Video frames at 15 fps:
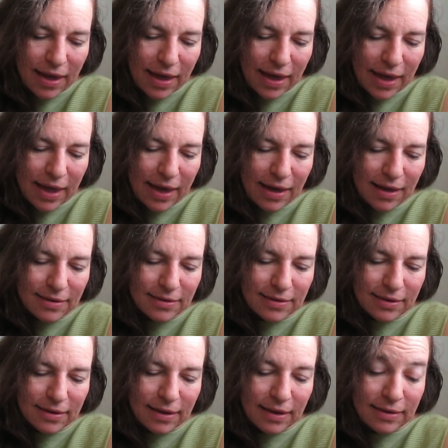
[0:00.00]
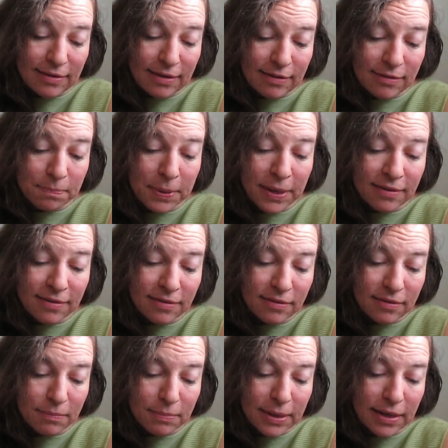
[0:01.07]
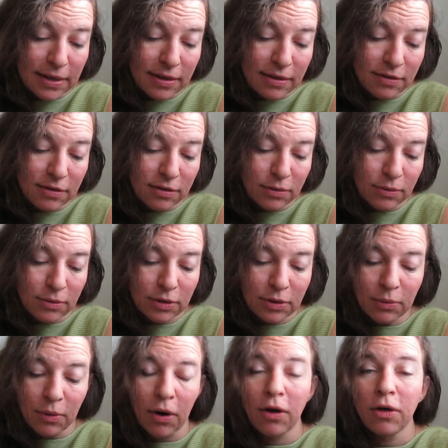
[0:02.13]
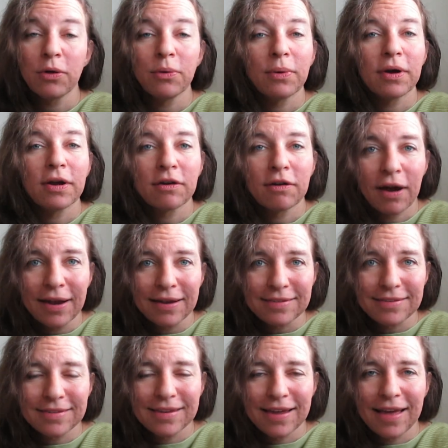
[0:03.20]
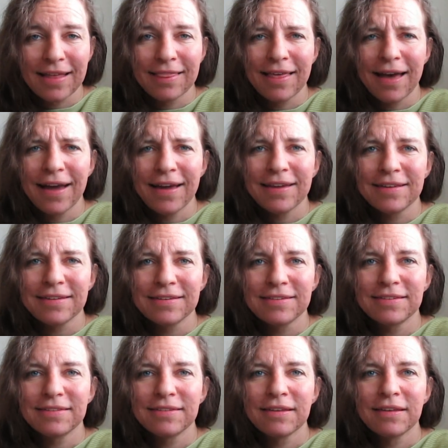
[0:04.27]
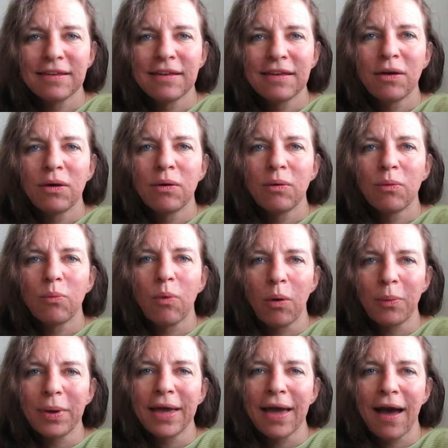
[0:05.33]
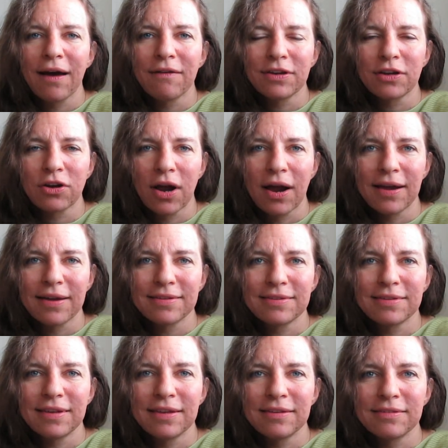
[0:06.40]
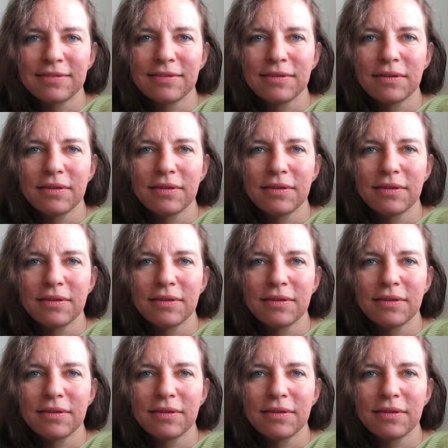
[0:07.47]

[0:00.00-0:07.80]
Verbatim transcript: and it says peace be to you all who are in Christ, and that is what we have in Christ is